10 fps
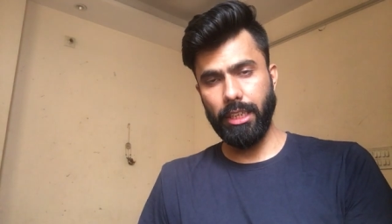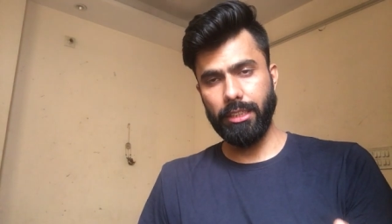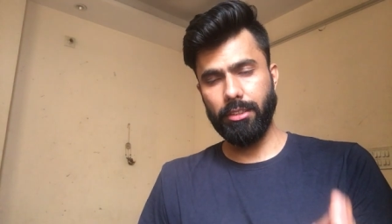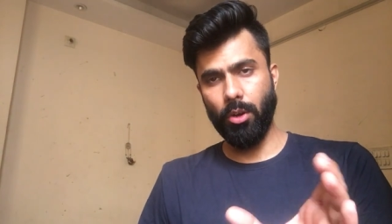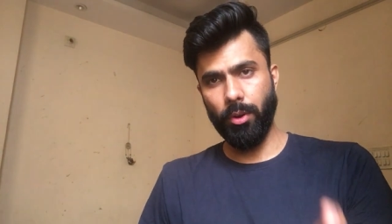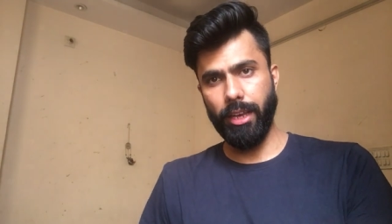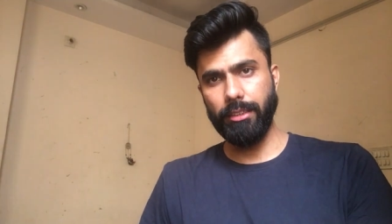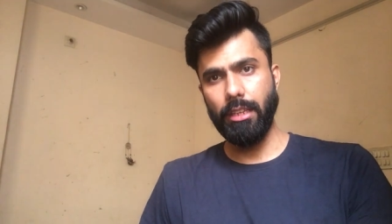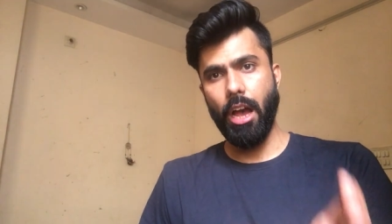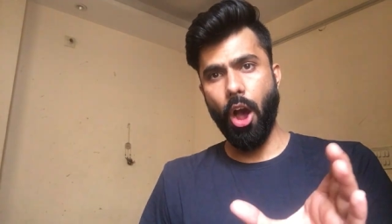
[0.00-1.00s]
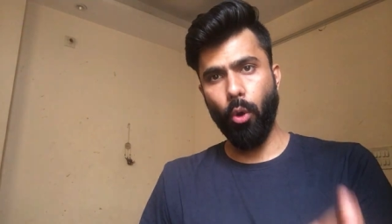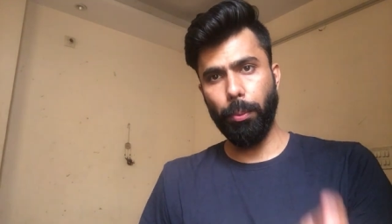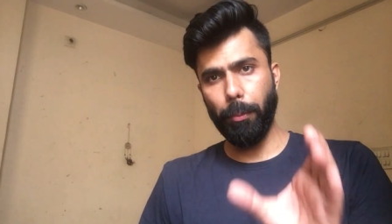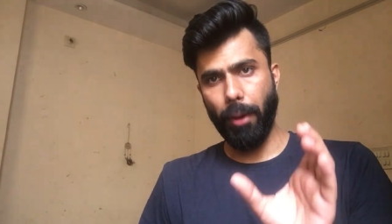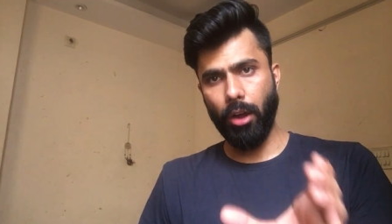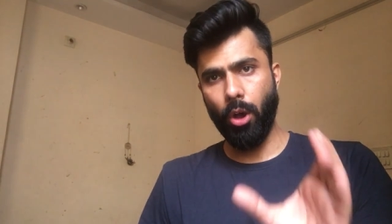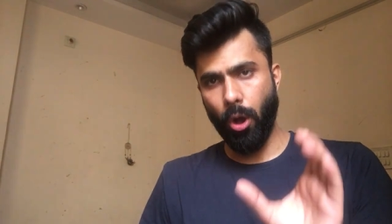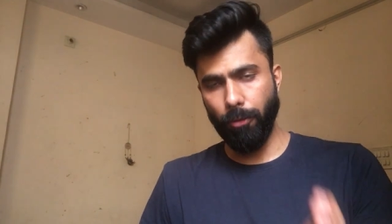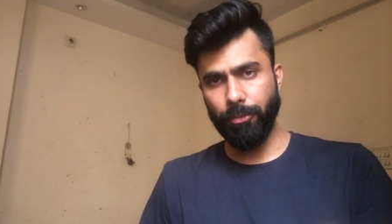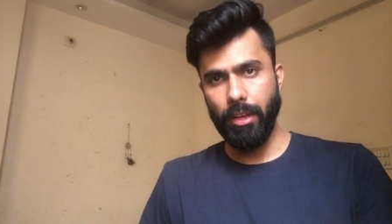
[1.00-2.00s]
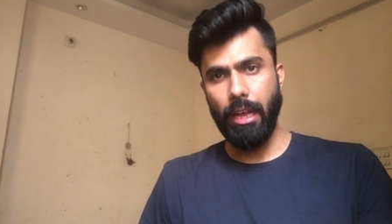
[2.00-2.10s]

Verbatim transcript: is known as Hauptbahnhof,